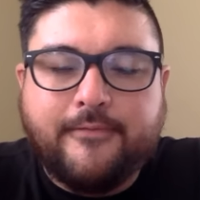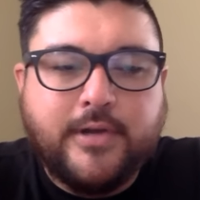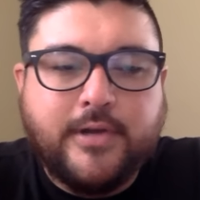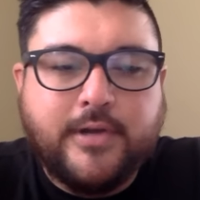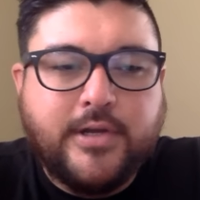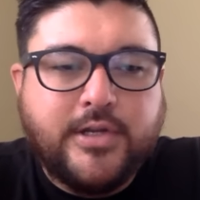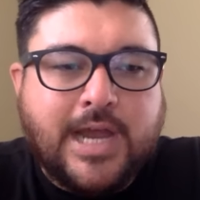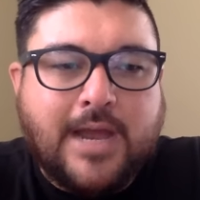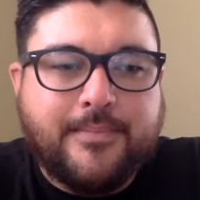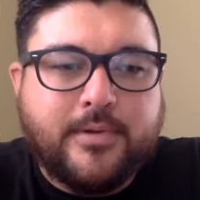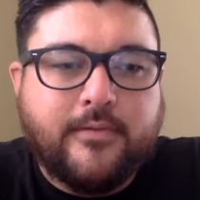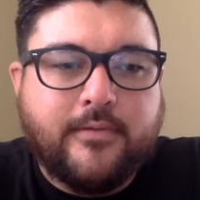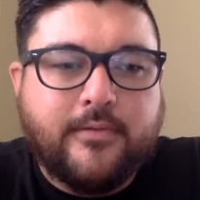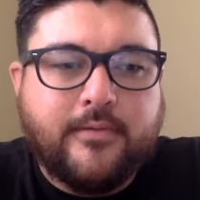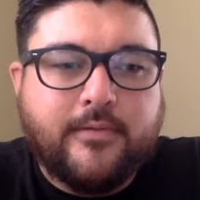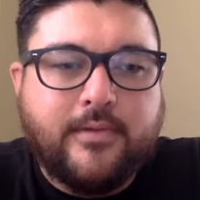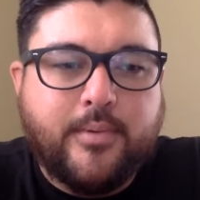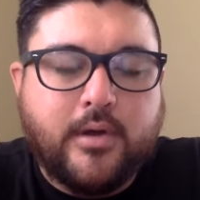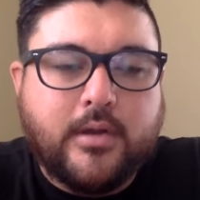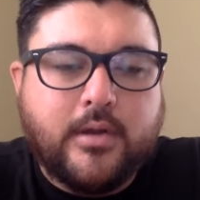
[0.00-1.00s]
free chapter
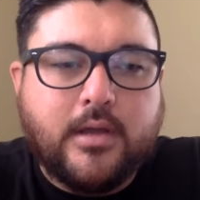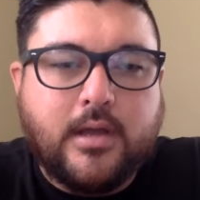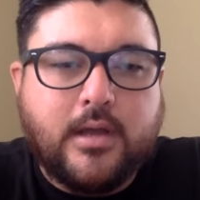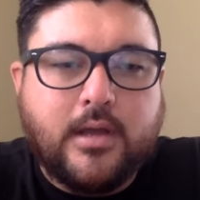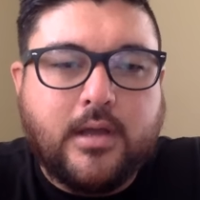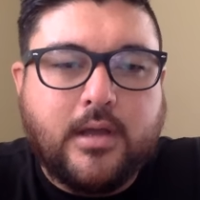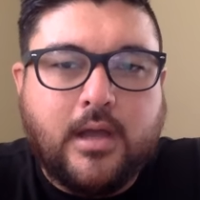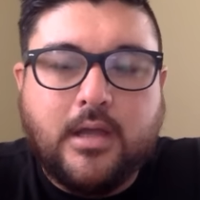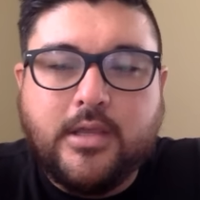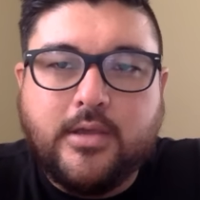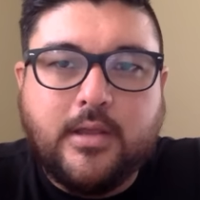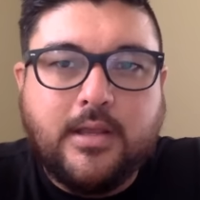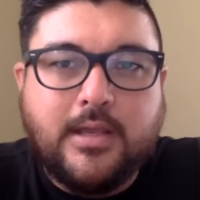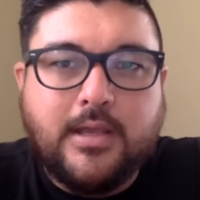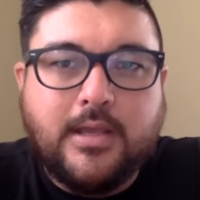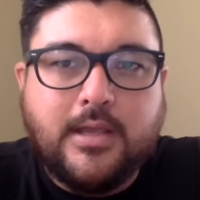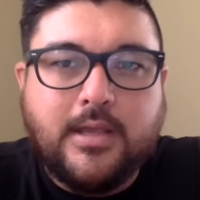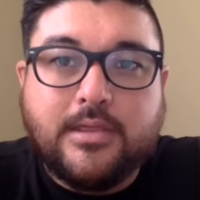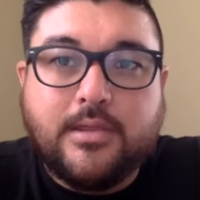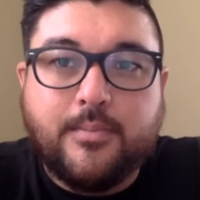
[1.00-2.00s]
of the book. You
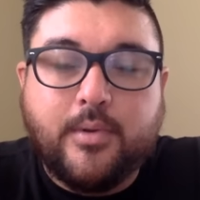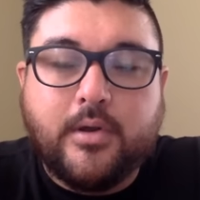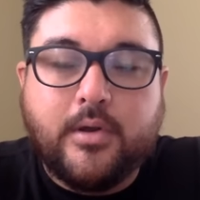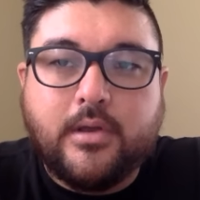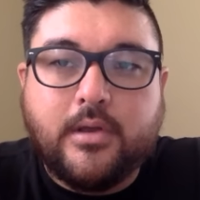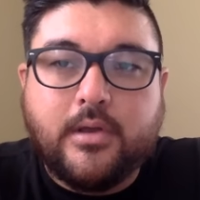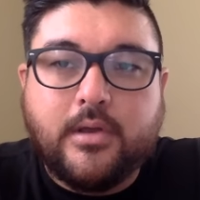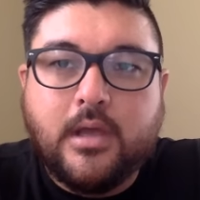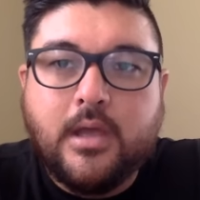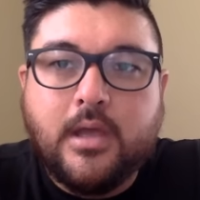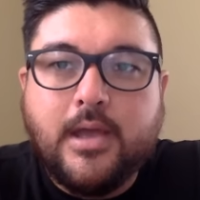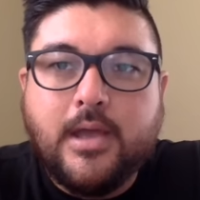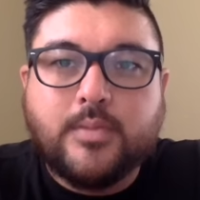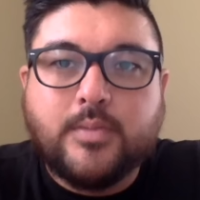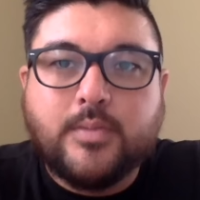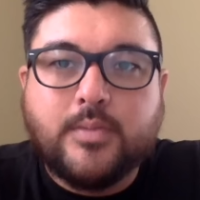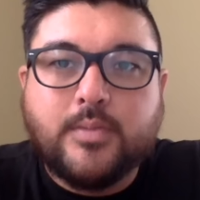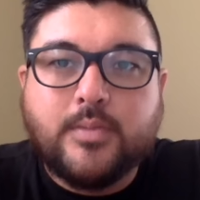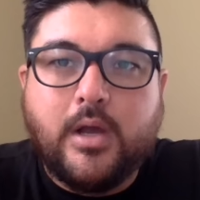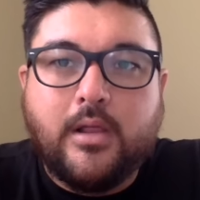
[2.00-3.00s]
can get the book
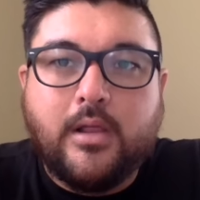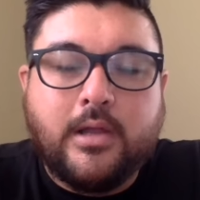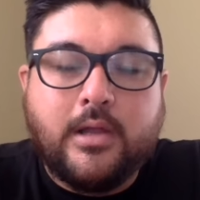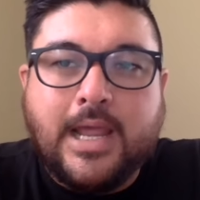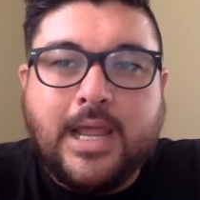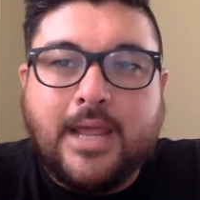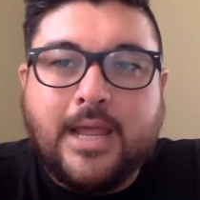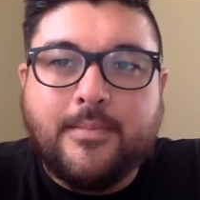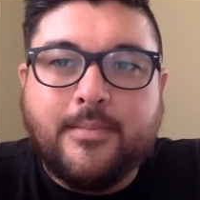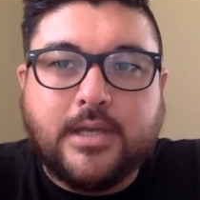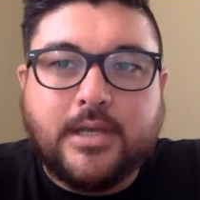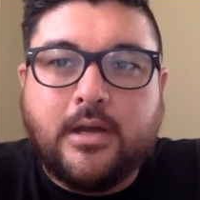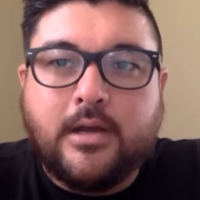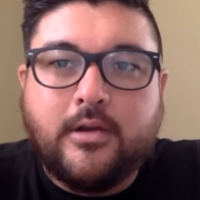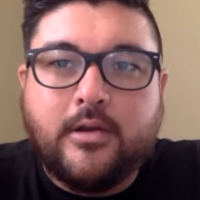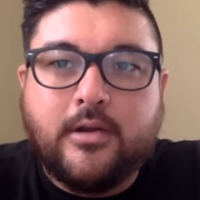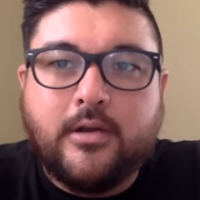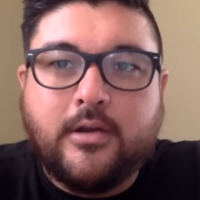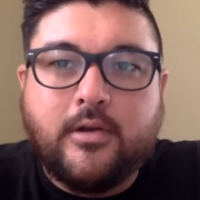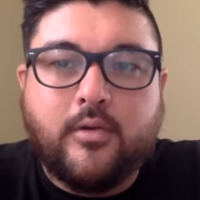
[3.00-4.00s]
as well on
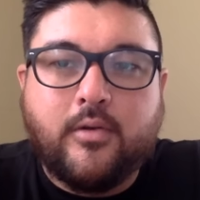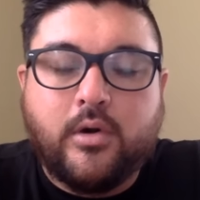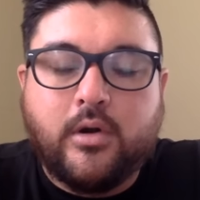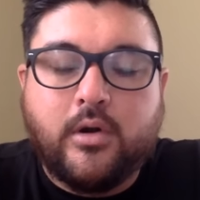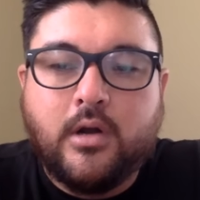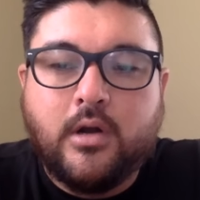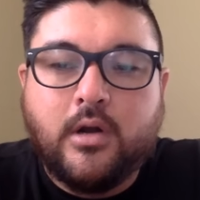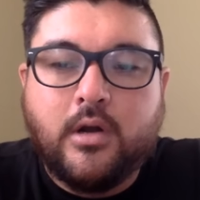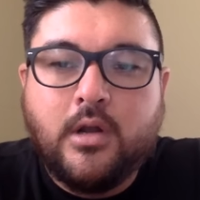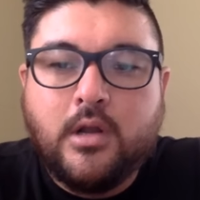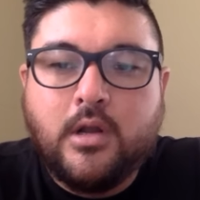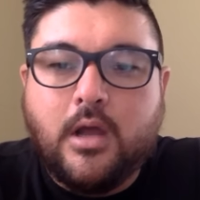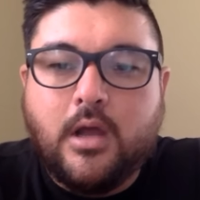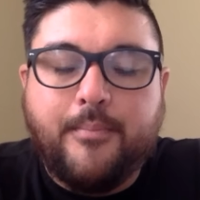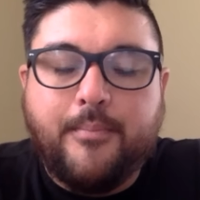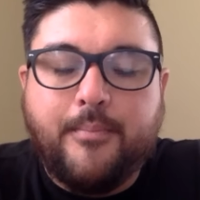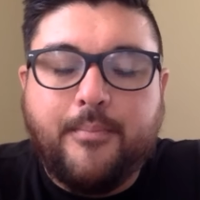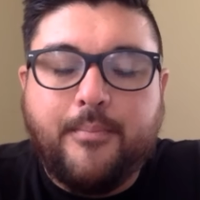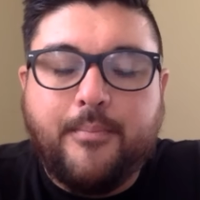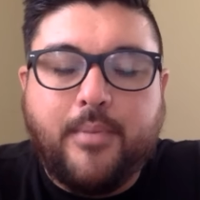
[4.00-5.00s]
Amazon or
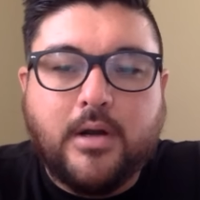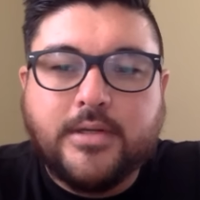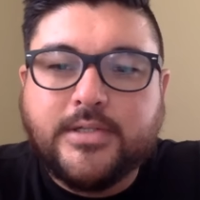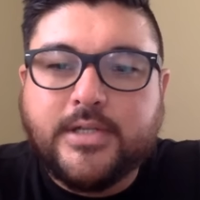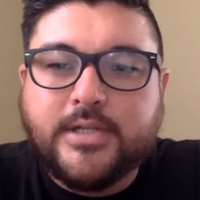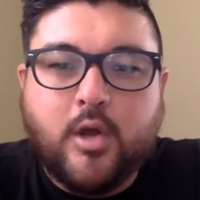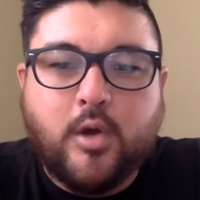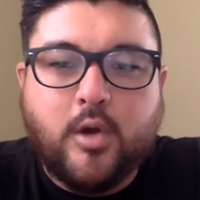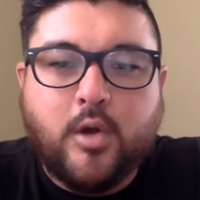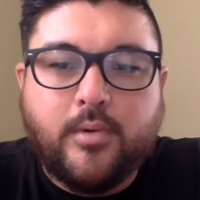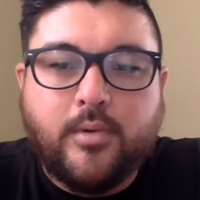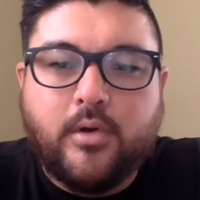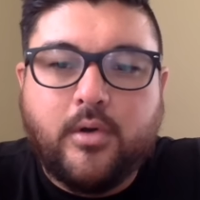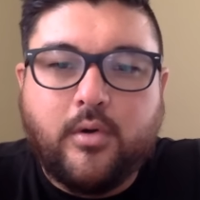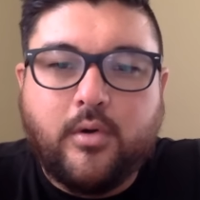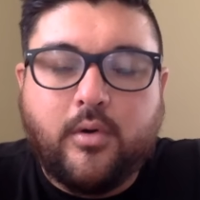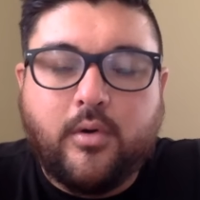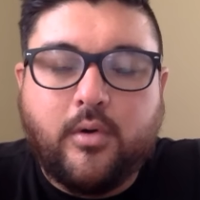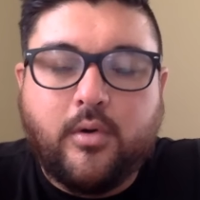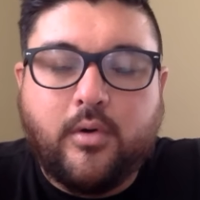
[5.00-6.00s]
Barnes &
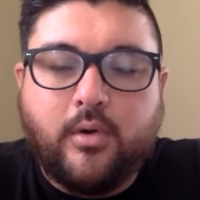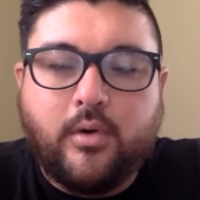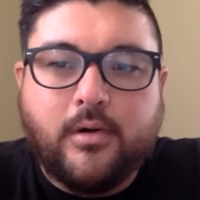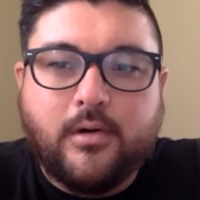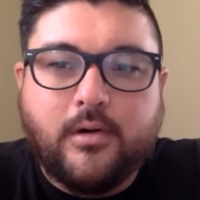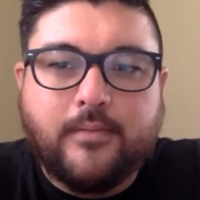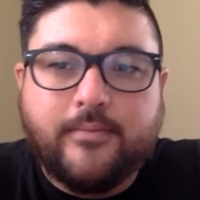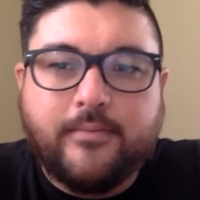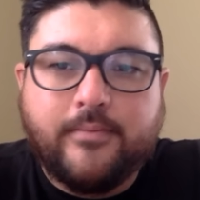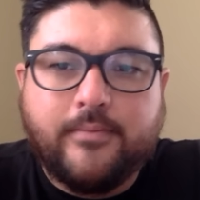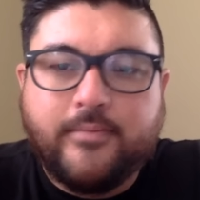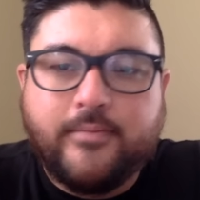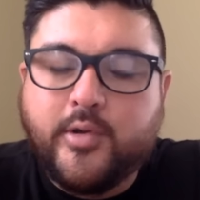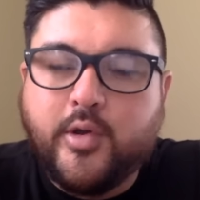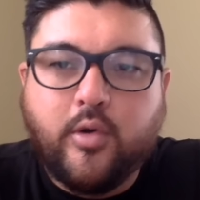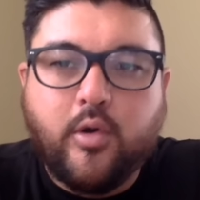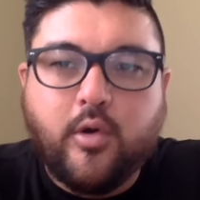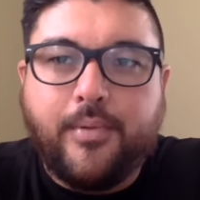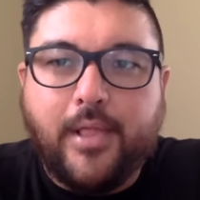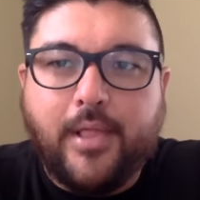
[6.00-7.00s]
Noble or
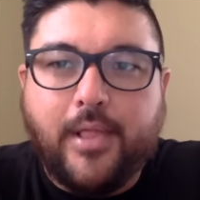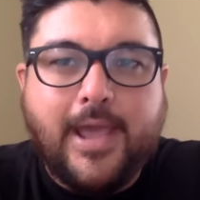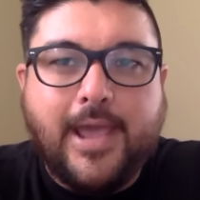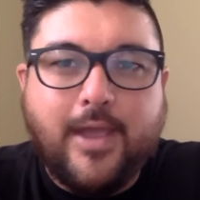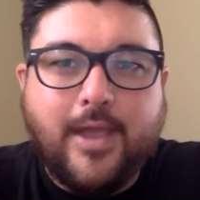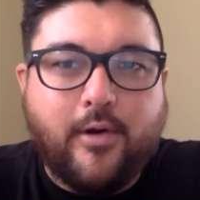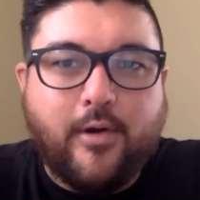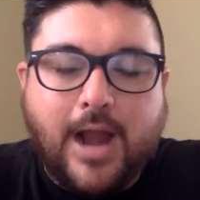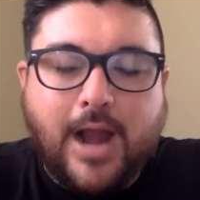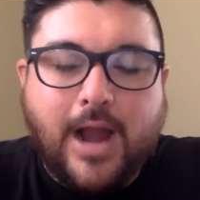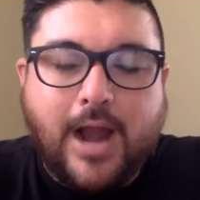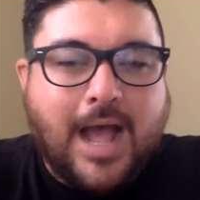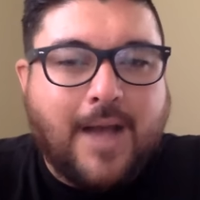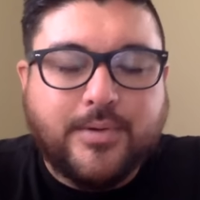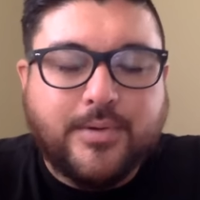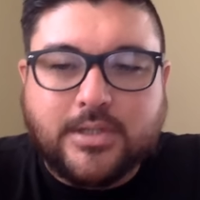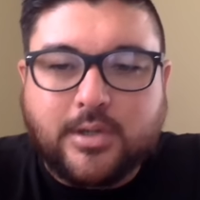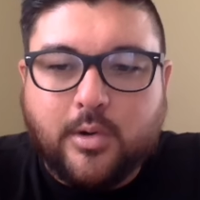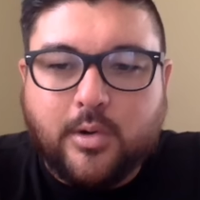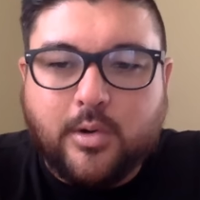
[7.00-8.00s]
Google Play or
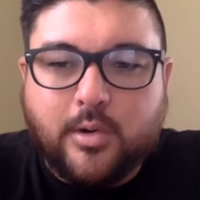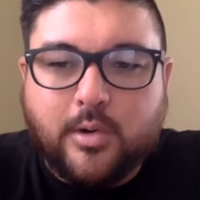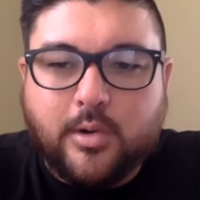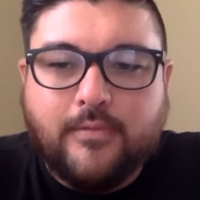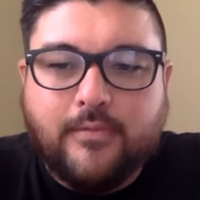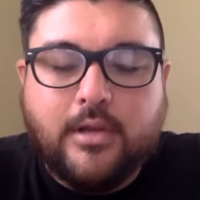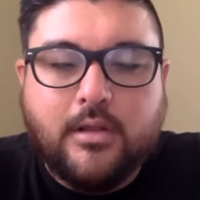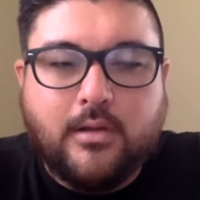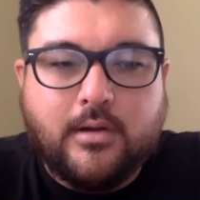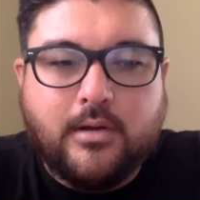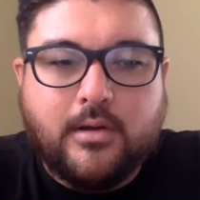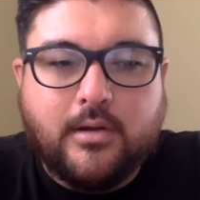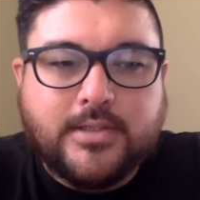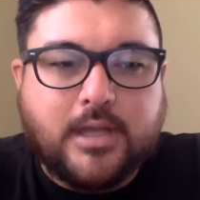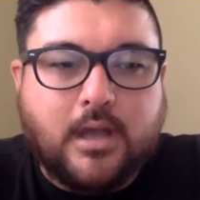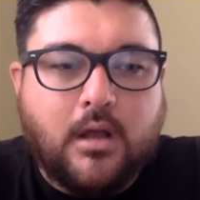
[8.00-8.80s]
Apple Store, wherever you want.